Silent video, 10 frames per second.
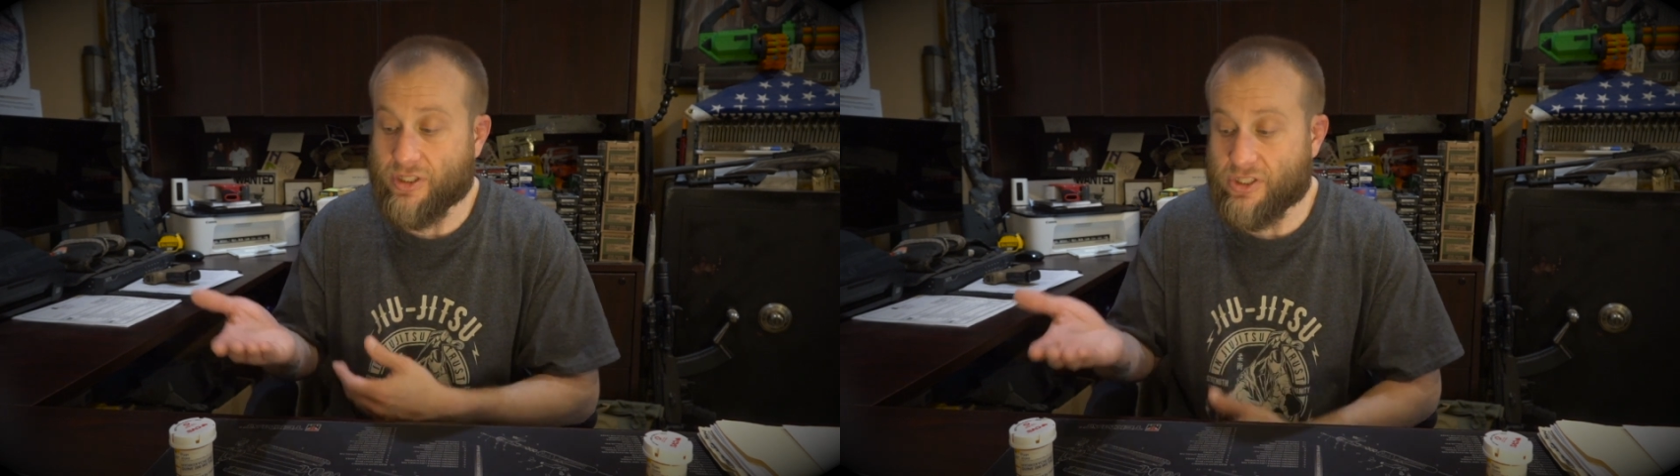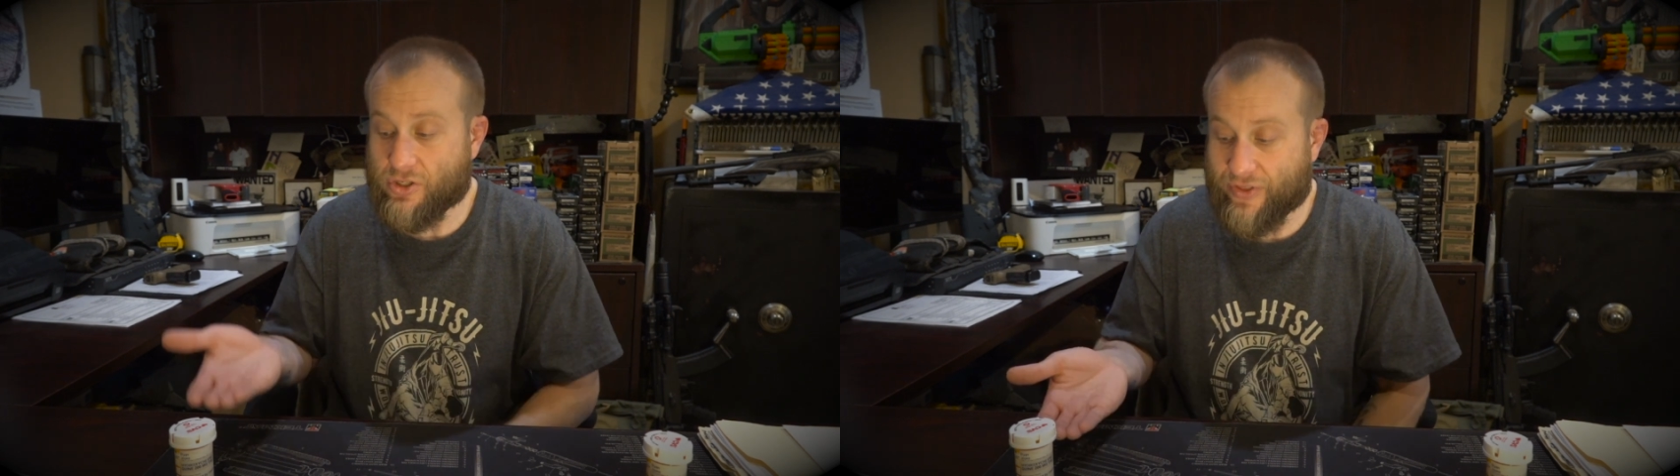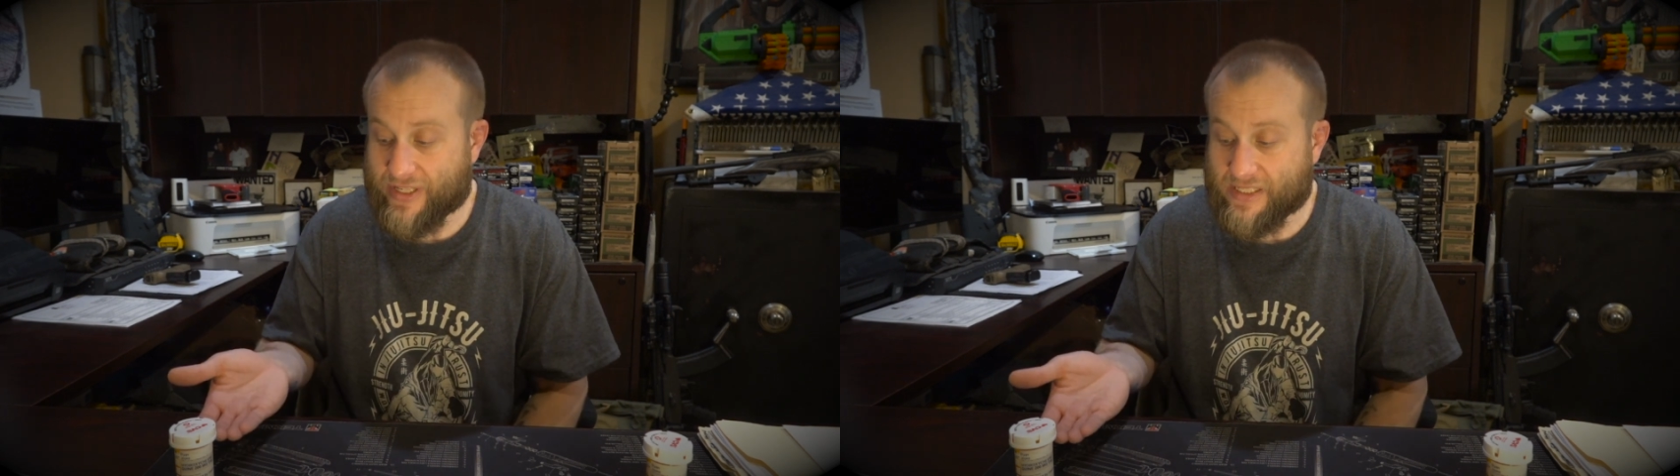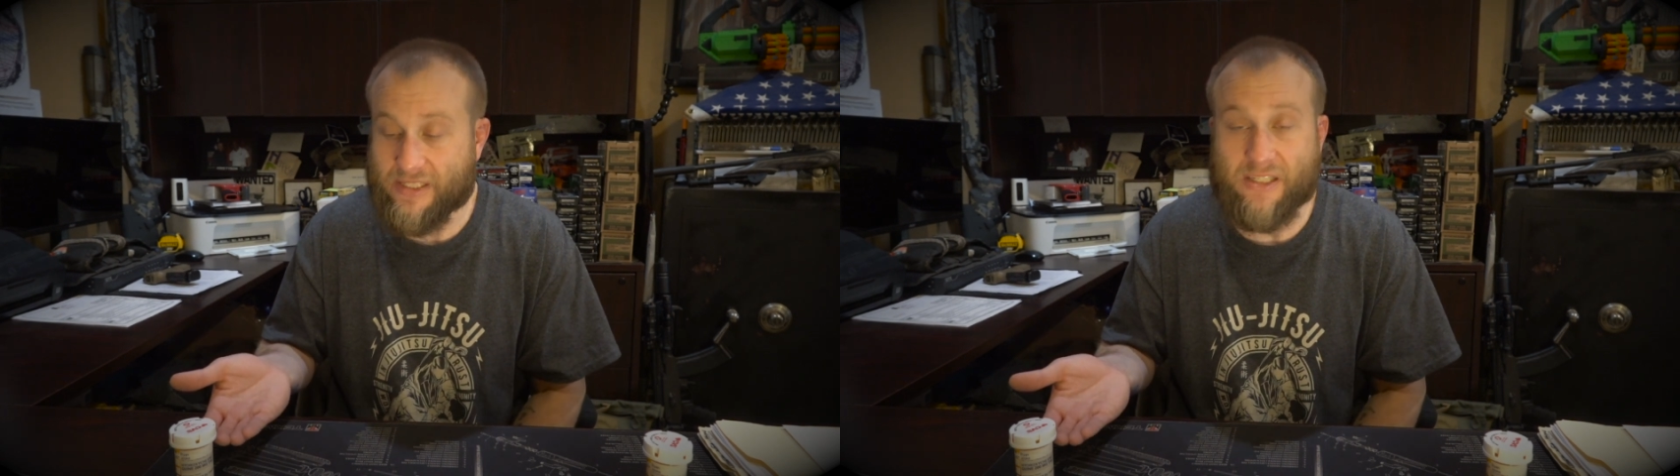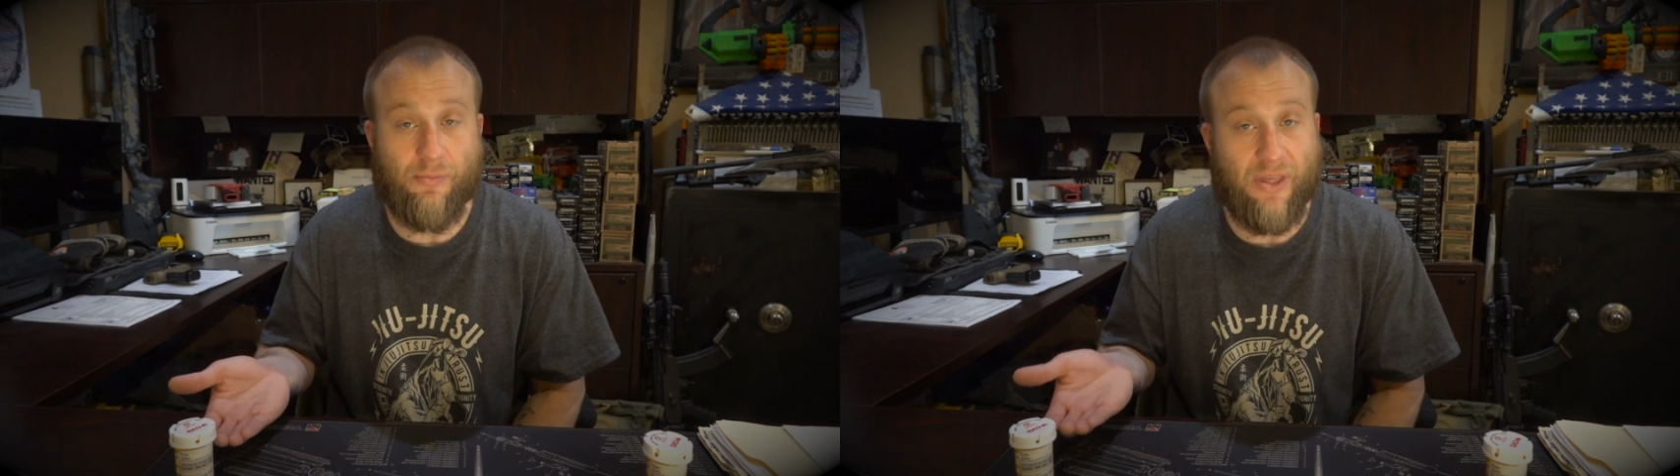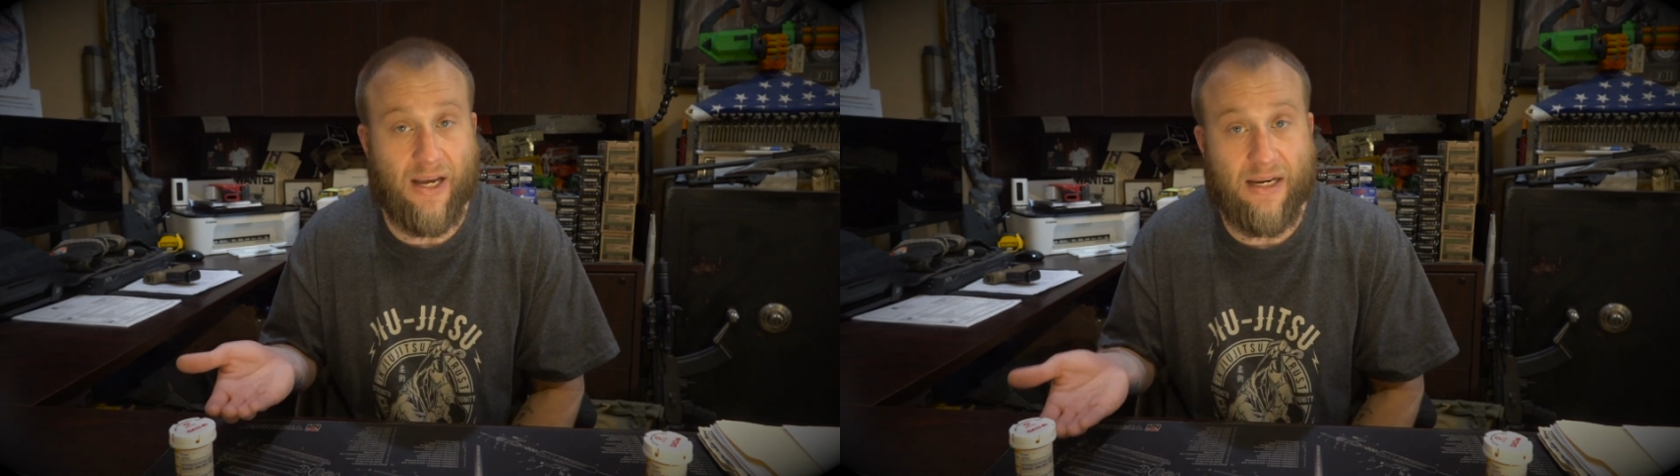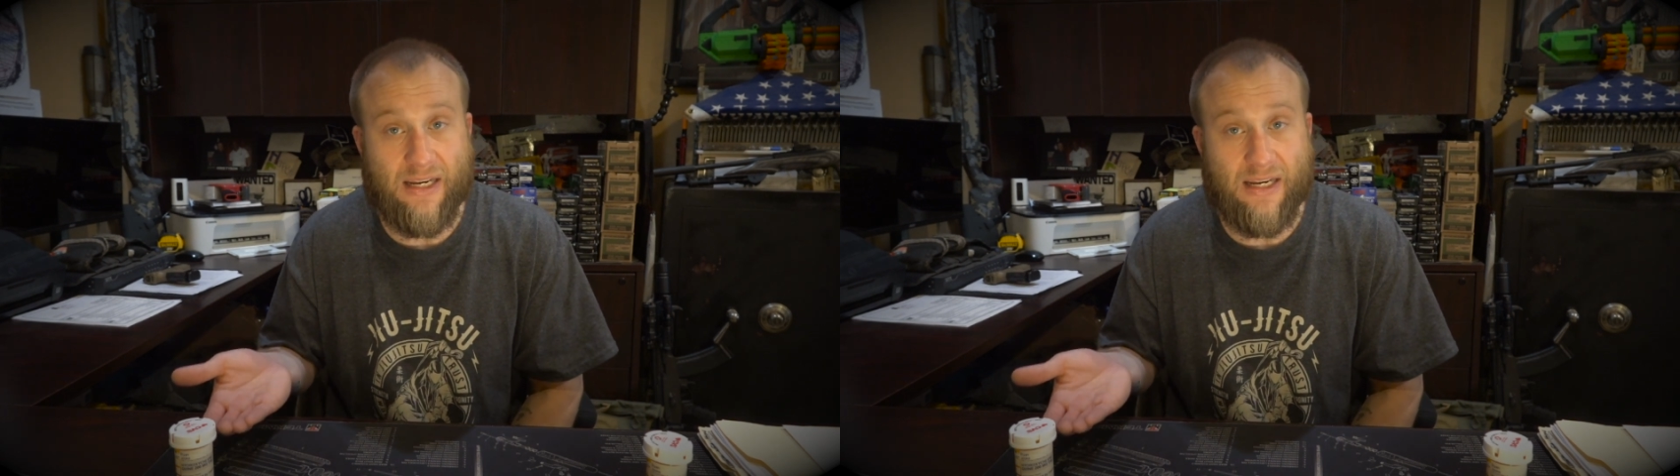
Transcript: and so this is something I